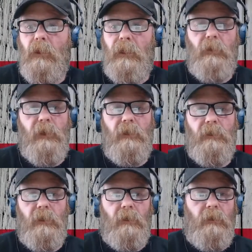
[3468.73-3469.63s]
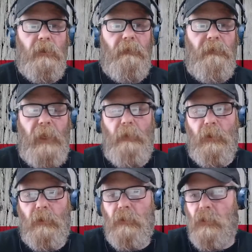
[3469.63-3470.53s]
like look at
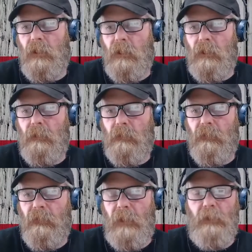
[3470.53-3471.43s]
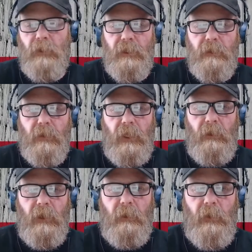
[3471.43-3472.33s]
Fable. Fable just
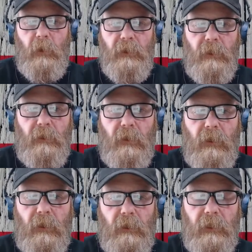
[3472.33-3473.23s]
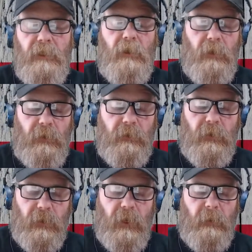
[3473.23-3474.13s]
he posted, it's another
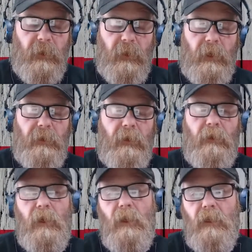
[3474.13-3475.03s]
good company out there.